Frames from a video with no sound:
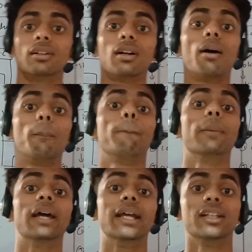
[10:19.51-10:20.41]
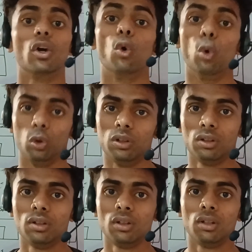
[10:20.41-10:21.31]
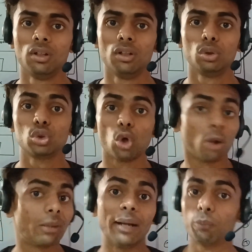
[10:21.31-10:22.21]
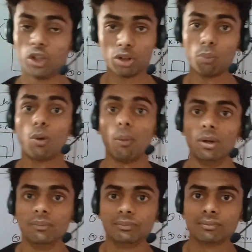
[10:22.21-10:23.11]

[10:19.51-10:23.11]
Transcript: come in the role to solve that particular problem.